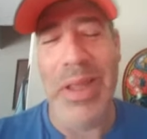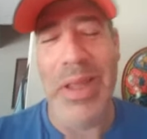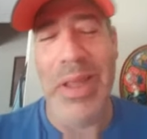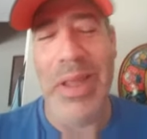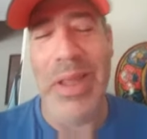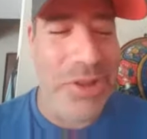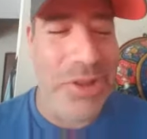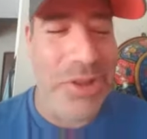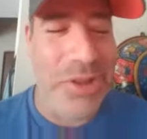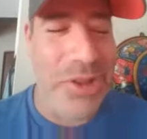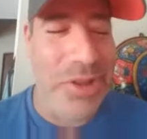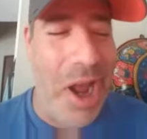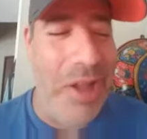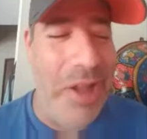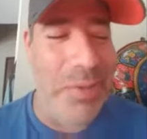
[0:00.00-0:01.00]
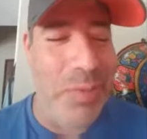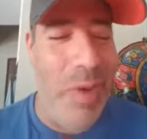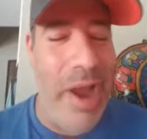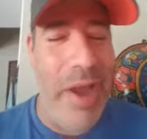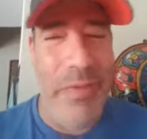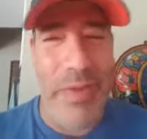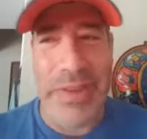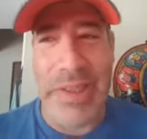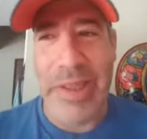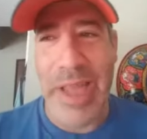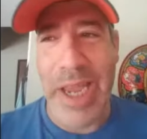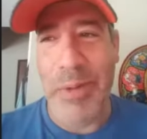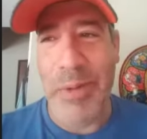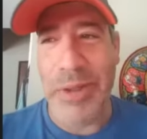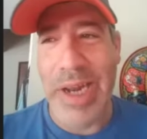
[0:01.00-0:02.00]
Sean's wife is in
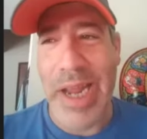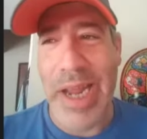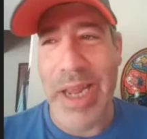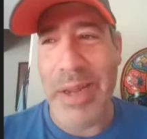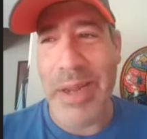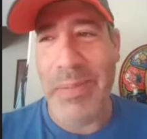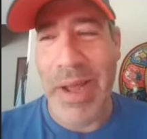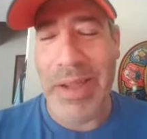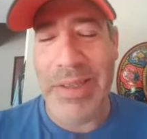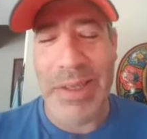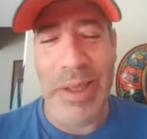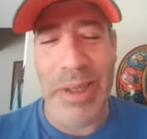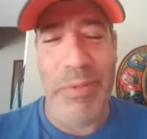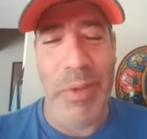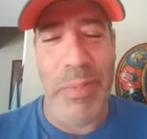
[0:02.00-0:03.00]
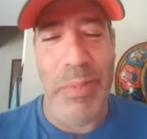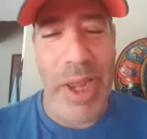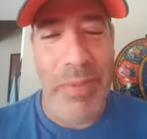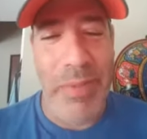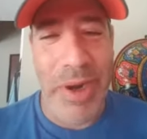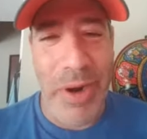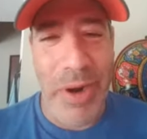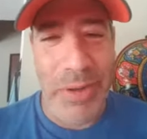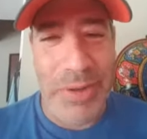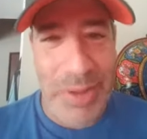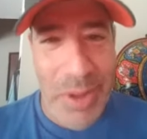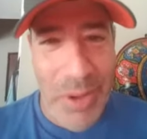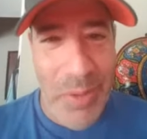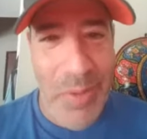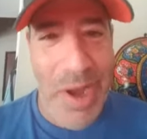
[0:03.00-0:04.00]
labor today, about to deliver a baby girl.
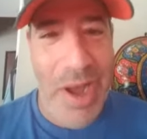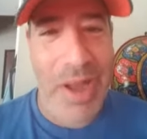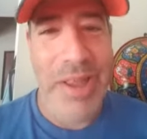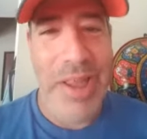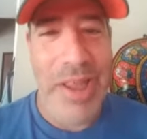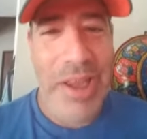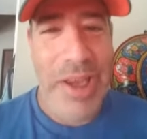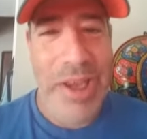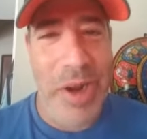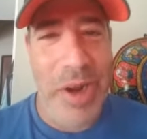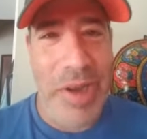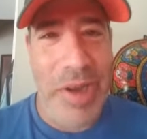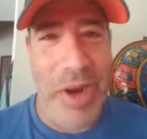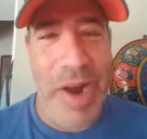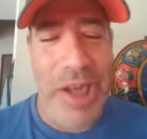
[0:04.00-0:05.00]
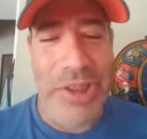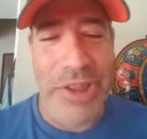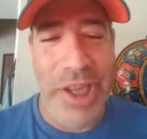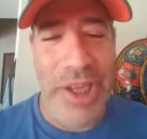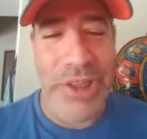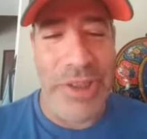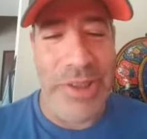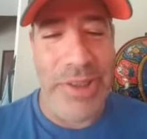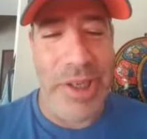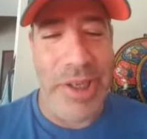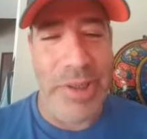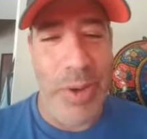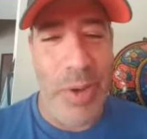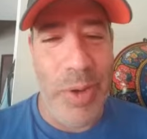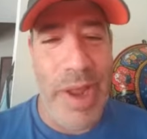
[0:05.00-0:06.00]
So congratulations to the
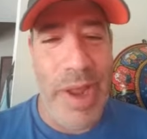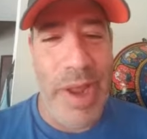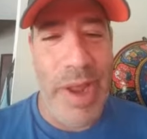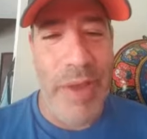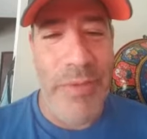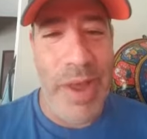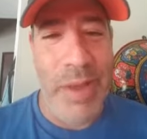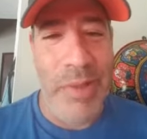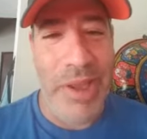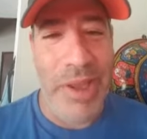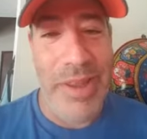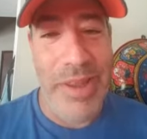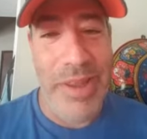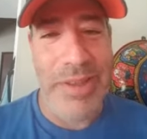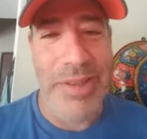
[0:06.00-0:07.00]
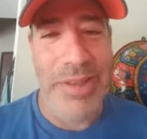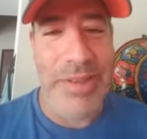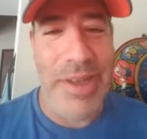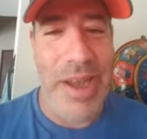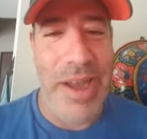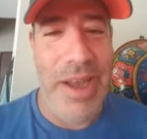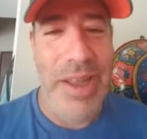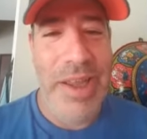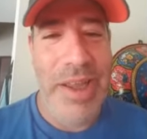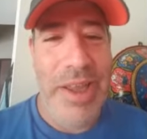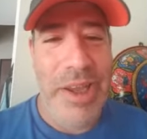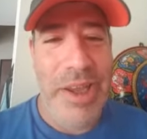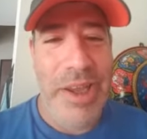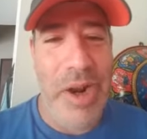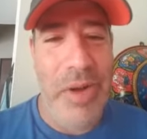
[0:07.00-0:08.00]
Couturier family. It's
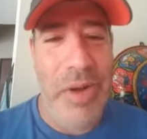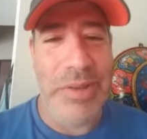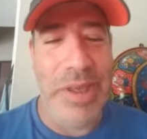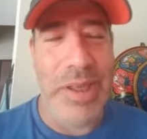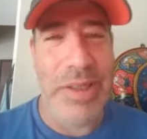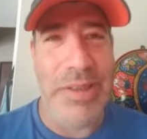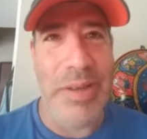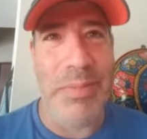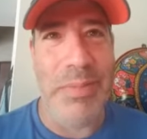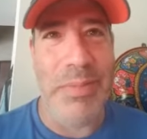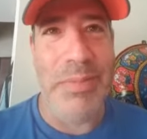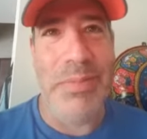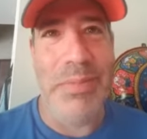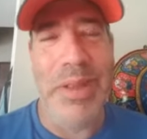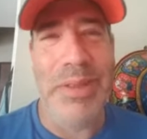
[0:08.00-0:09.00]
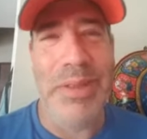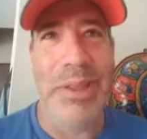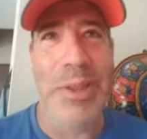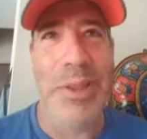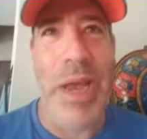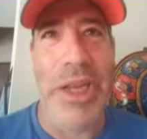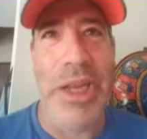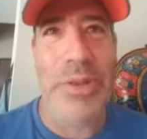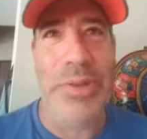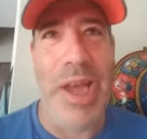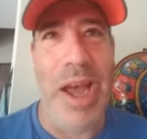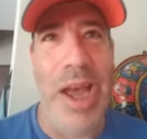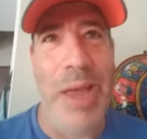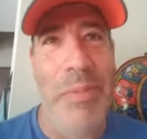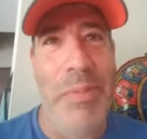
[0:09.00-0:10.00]
it's a special
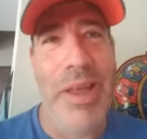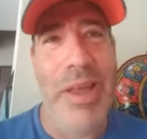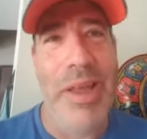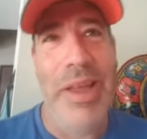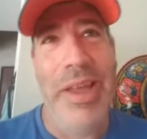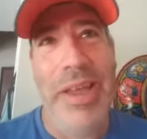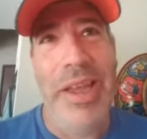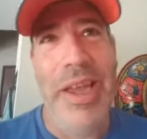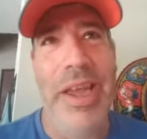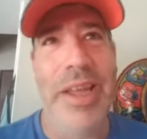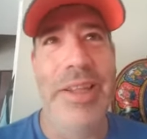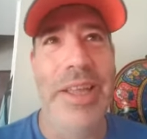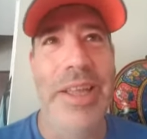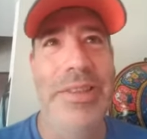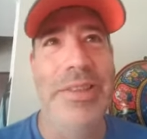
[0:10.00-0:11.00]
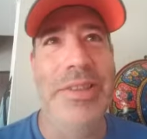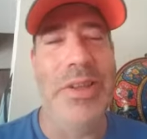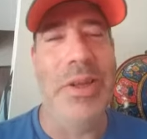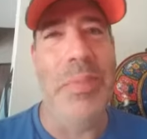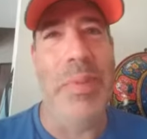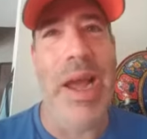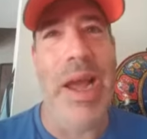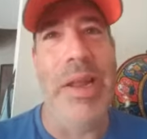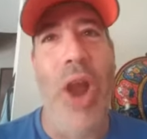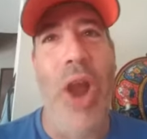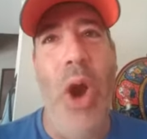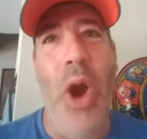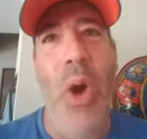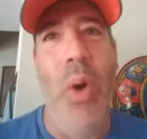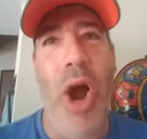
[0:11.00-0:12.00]
time. It's going to be, I know,
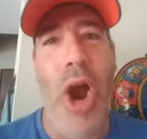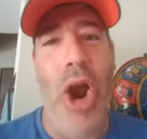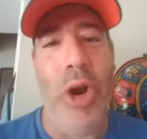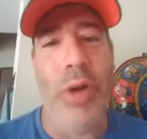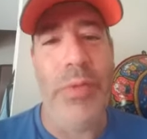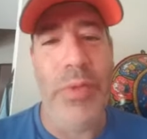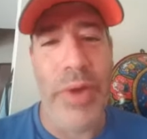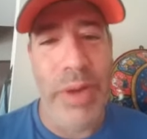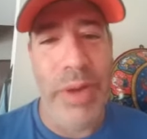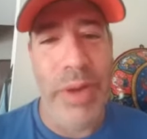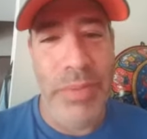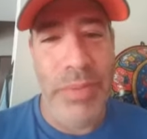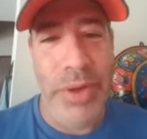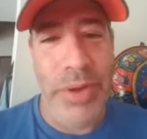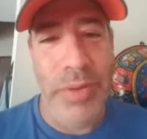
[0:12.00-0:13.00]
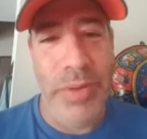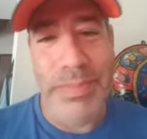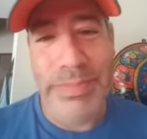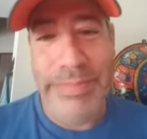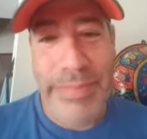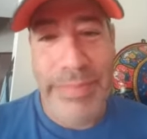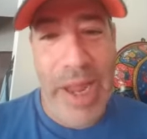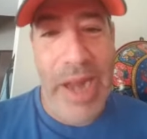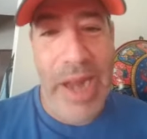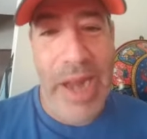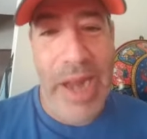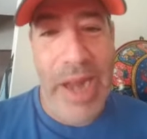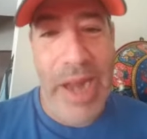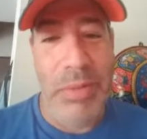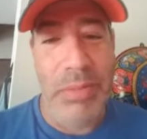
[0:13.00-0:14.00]
hard for him to head to the
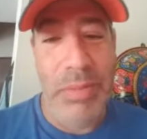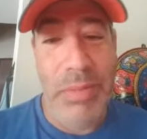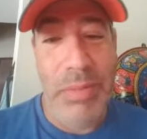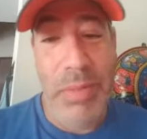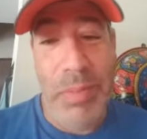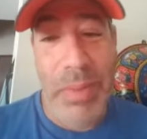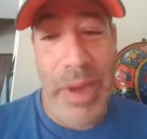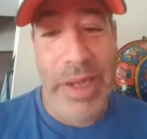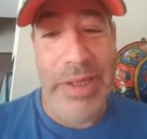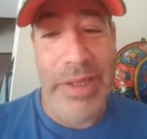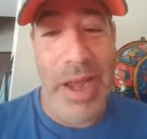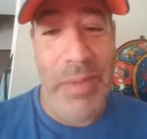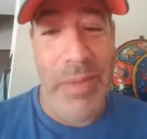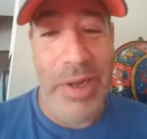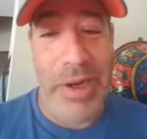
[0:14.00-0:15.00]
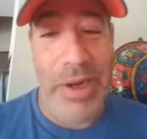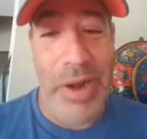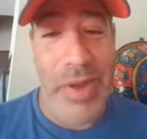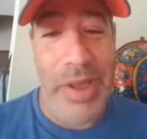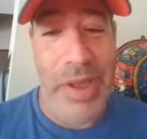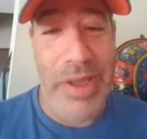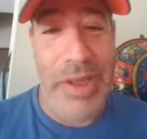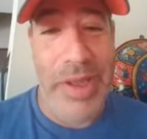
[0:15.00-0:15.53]
bubble, but you